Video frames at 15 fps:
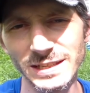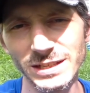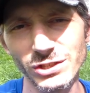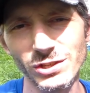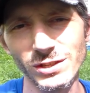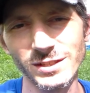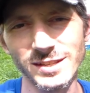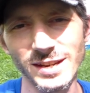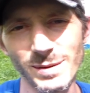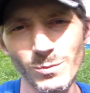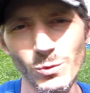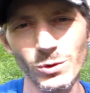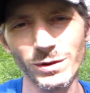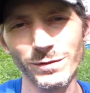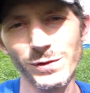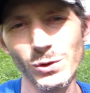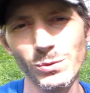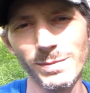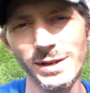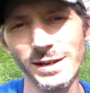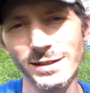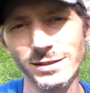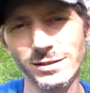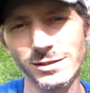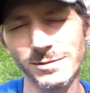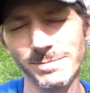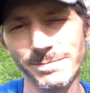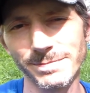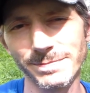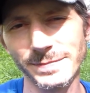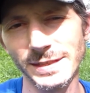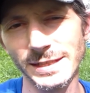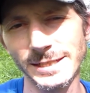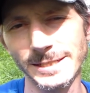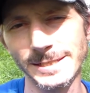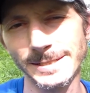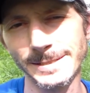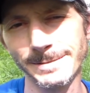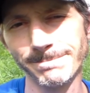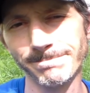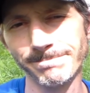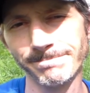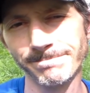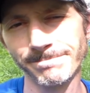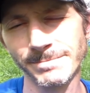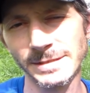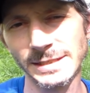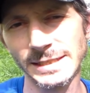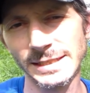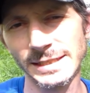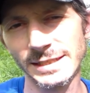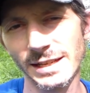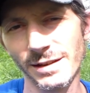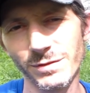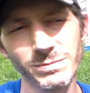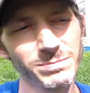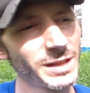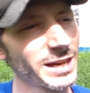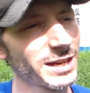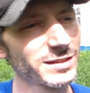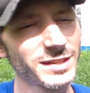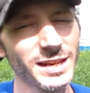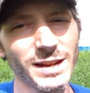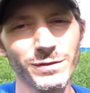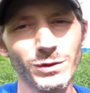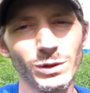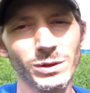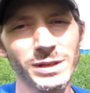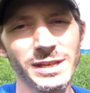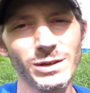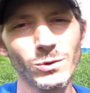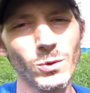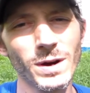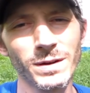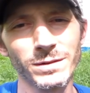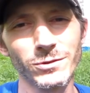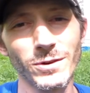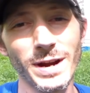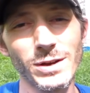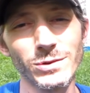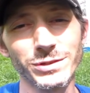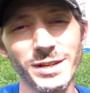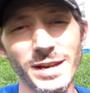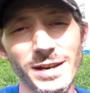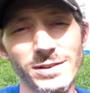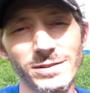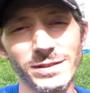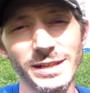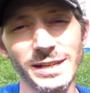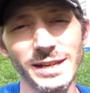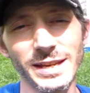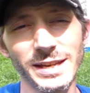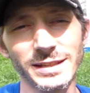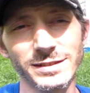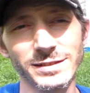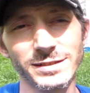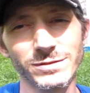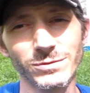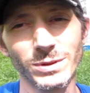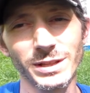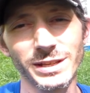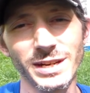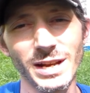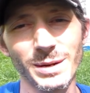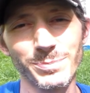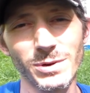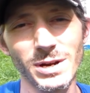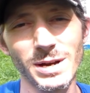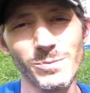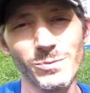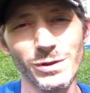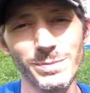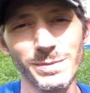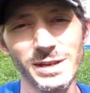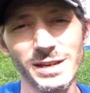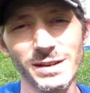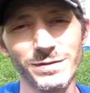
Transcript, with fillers: It shouldn't take more than a few minutes. Like I said, I've cleaned grouse out, and that's really not a problem with me.